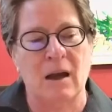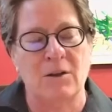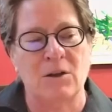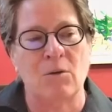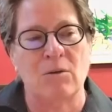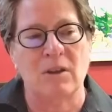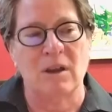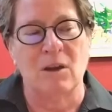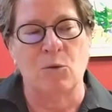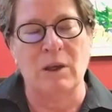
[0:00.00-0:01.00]
don't
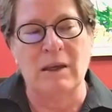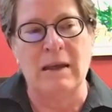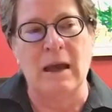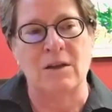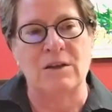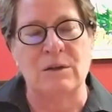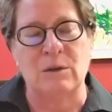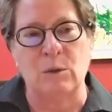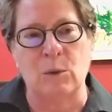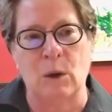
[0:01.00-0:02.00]
think we get
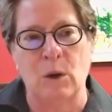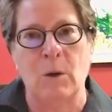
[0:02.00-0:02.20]
to